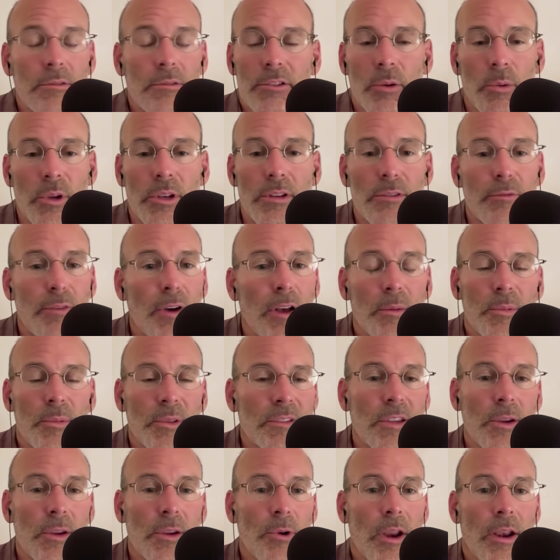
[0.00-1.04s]
So we developed
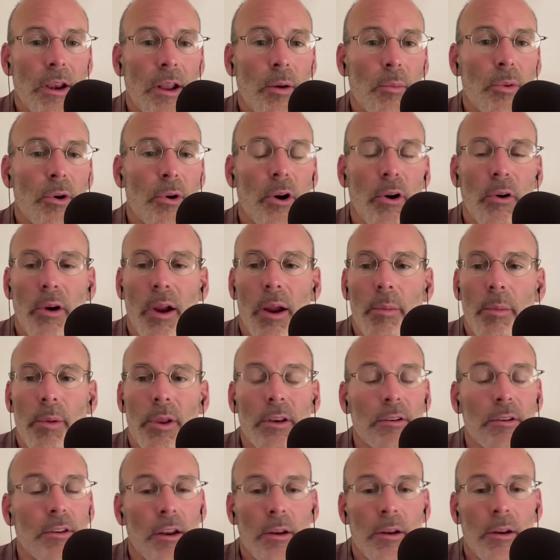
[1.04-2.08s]
this Eat Right Now program
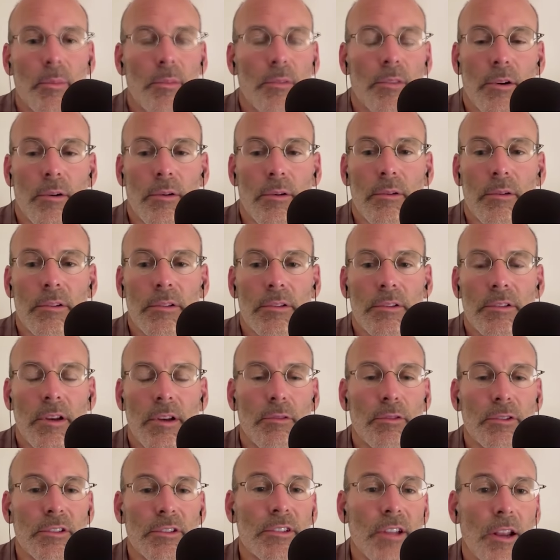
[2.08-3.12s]
and done a, there are
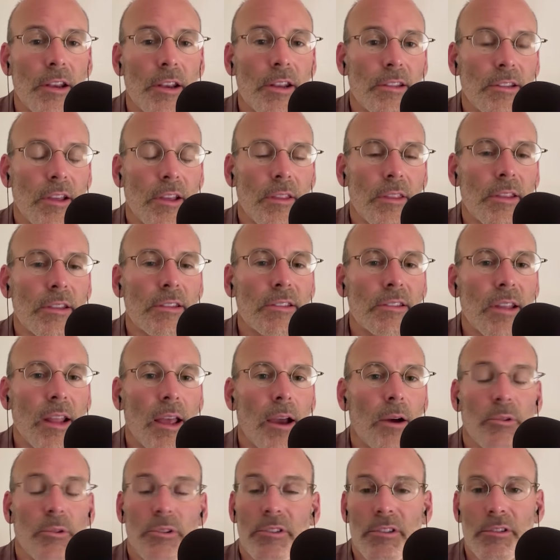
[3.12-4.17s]
several studies on this
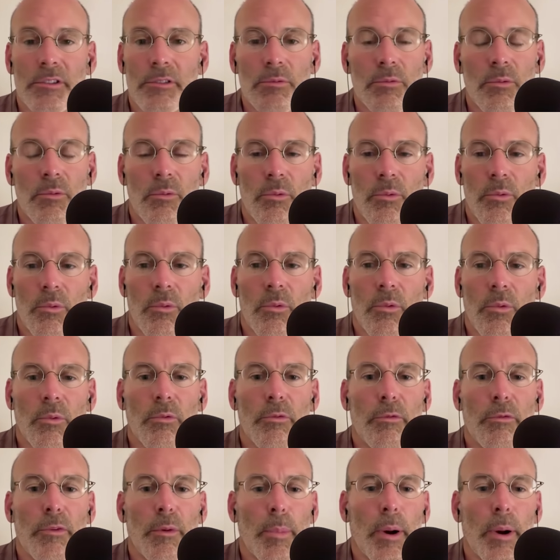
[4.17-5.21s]
now, which is
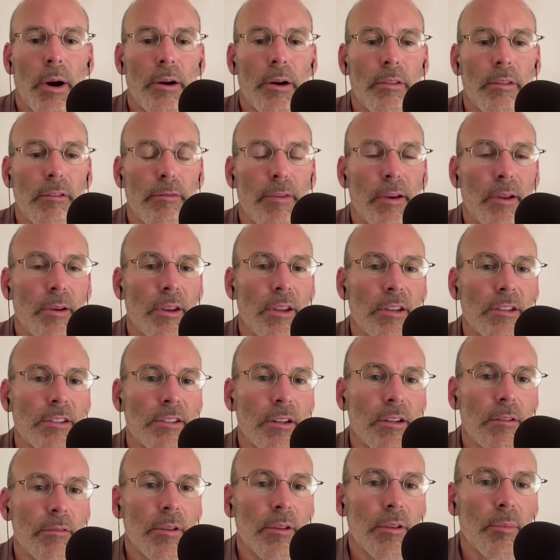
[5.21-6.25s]
part of the
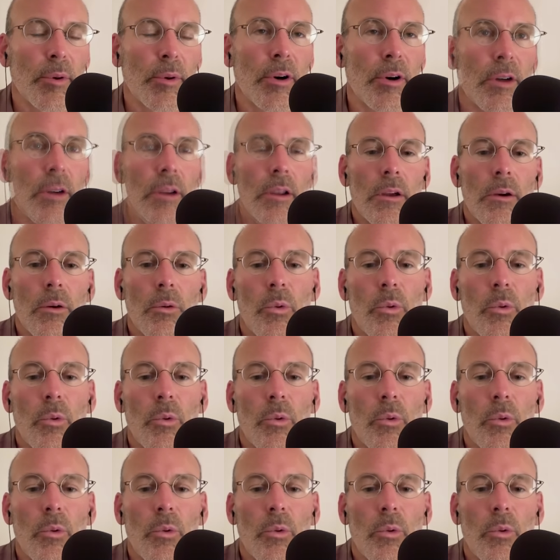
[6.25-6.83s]
foundation of the book.